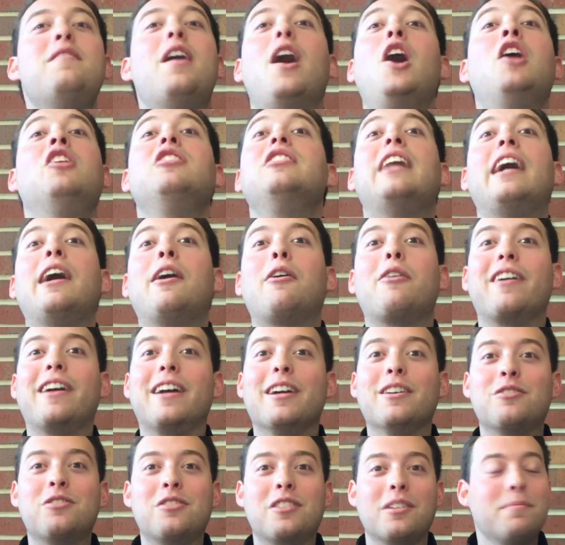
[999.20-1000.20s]

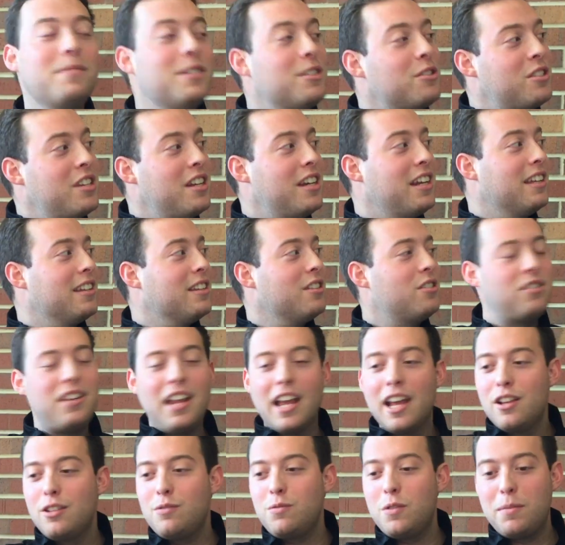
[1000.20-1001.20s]
Hilarious. I mean, sitting in the
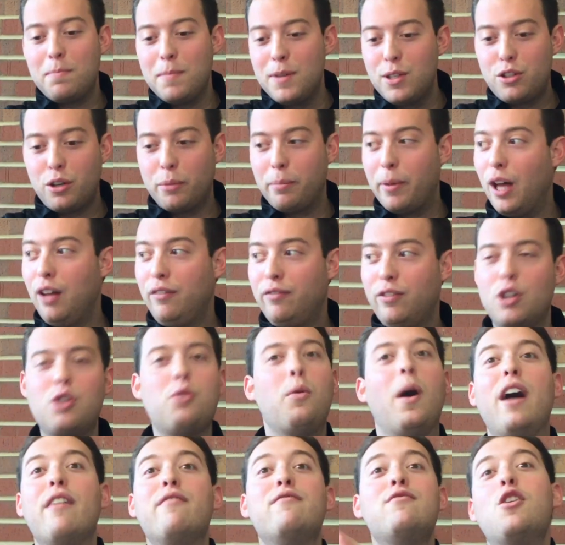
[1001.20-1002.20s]
stands with Mr. Belford,
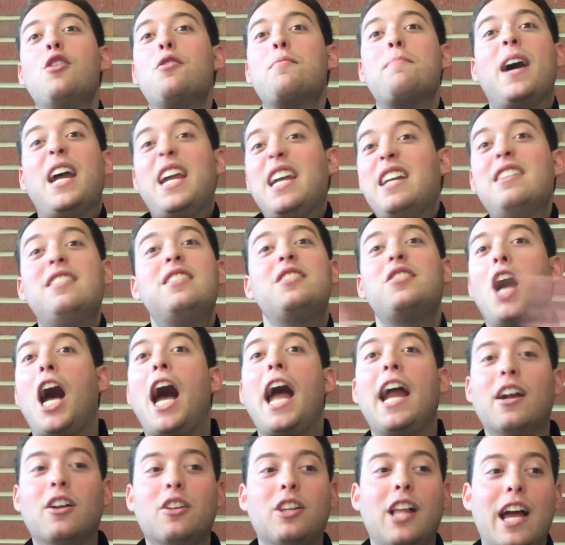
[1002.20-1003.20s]
who I've known my
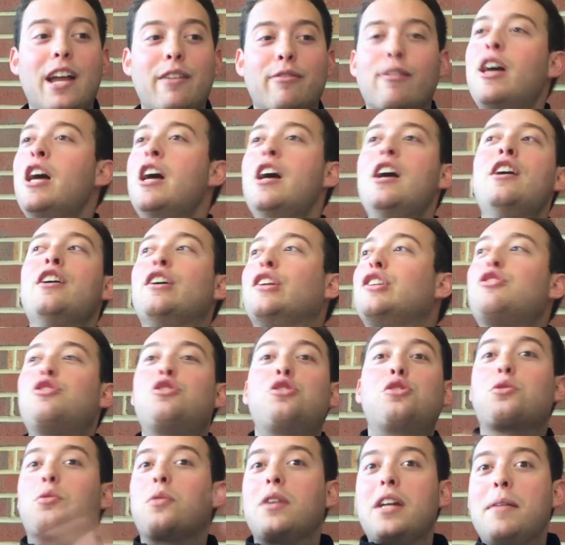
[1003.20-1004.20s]
entire life,
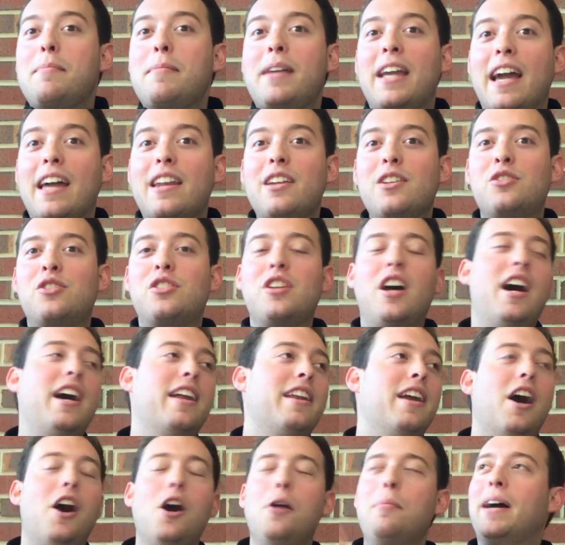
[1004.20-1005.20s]
screaming at his
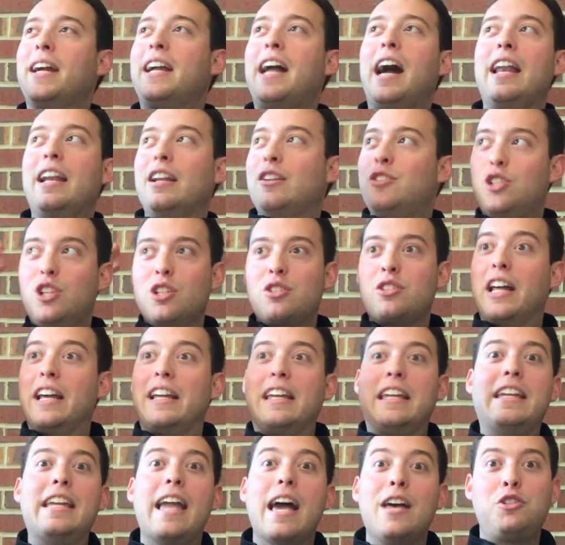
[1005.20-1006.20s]
son, oh my God, it's just
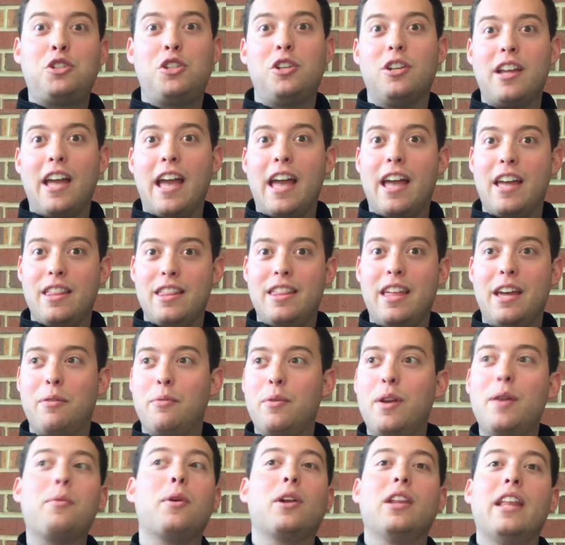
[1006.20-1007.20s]
like yesterday that
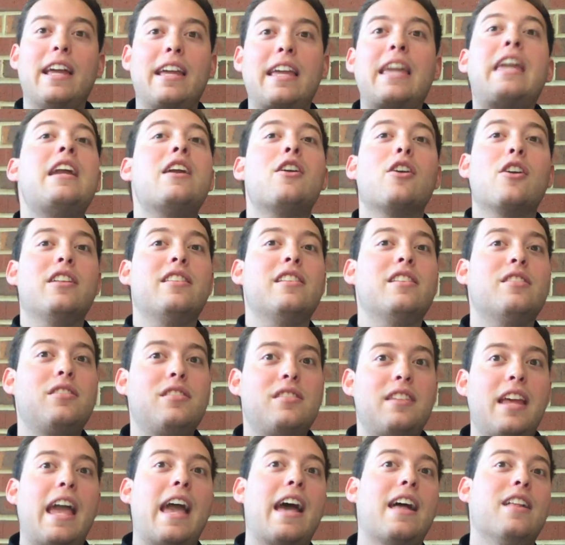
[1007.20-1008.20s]
we were like here in the
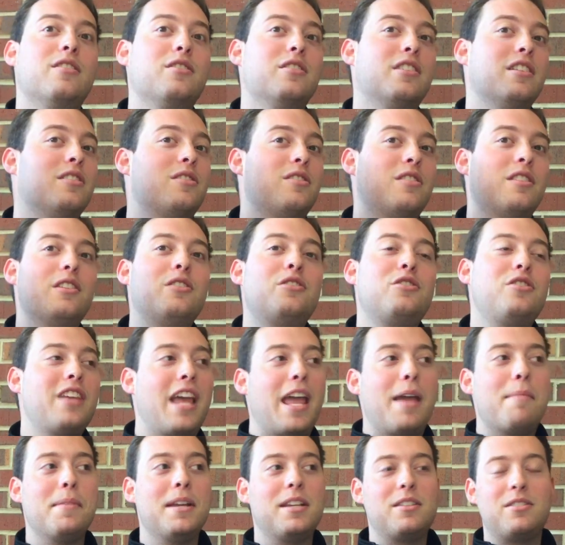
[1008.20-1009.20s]
stands, and it's the
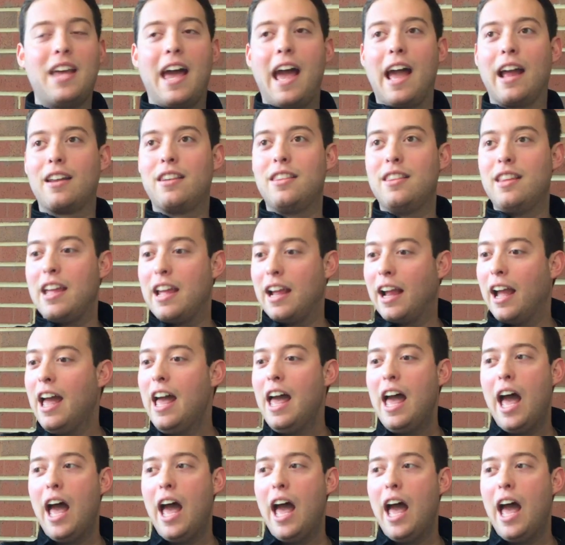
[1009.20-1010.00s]
same exact thing.